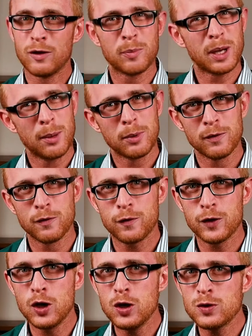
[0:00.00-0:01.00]
if you've become
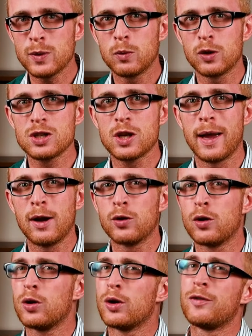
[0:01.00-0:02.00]
confused with what's
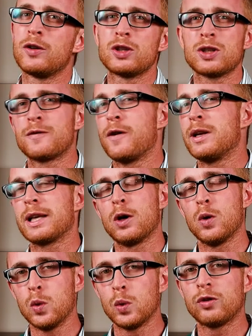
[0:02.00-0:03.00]
going on, or if you're just
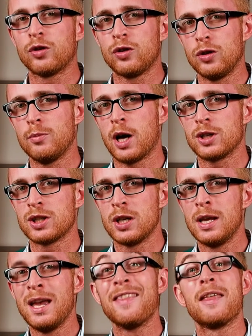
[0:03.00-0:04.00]
finding all too
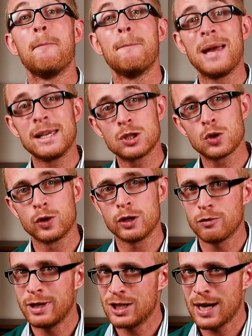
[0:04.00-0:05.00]
much, then make
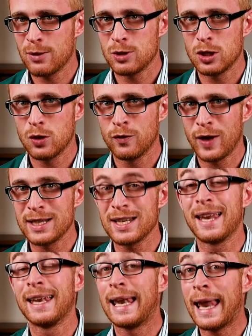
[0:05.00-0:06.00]
sure you reach out to your
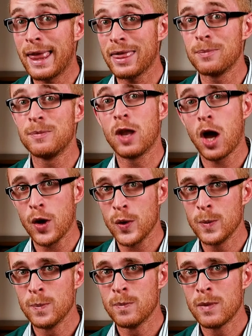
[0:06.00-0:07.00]
vet and let them
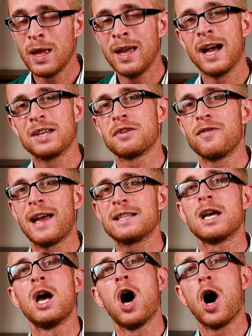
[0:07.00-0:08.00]
know. As a
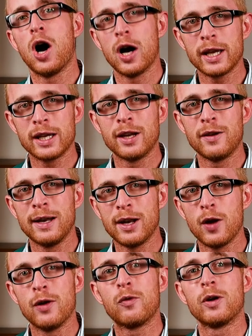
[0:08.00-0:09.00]
vet, I can
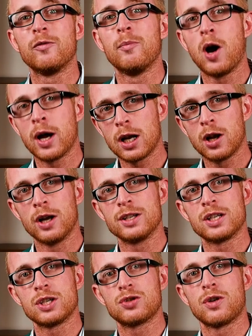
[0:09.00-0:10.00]
only know if one of my
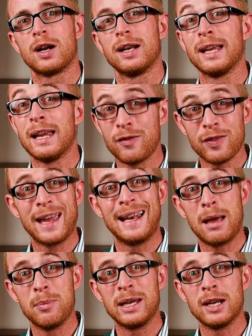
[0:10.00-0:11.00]
clients is struggling, if
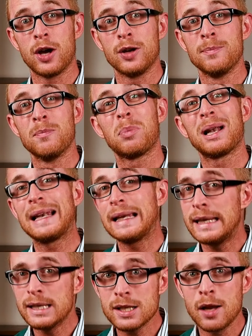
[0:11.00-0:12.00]
they let me know.
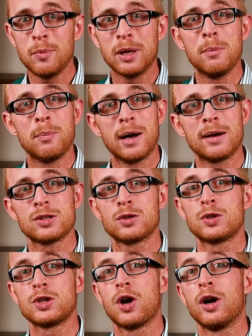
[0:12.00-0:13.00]
Please don't be
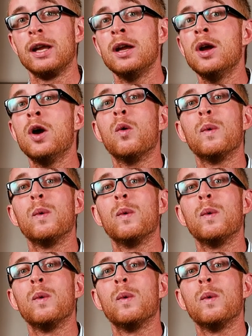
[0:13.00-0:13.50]
embarrassed or shy.